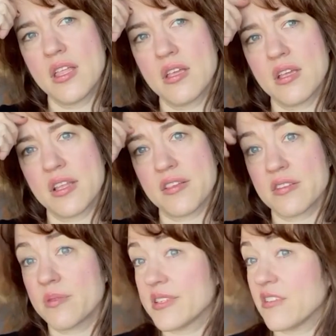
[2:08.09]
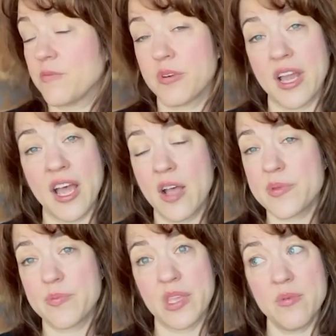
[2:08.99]
And I thought to myself,
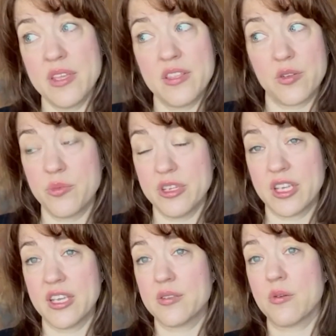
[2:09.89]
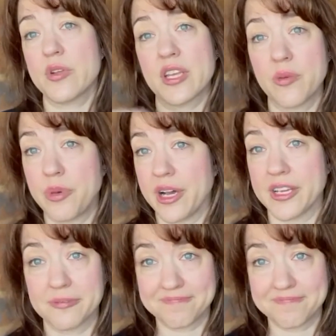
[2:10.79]
perhaps, maybe this would be a case where we could combine.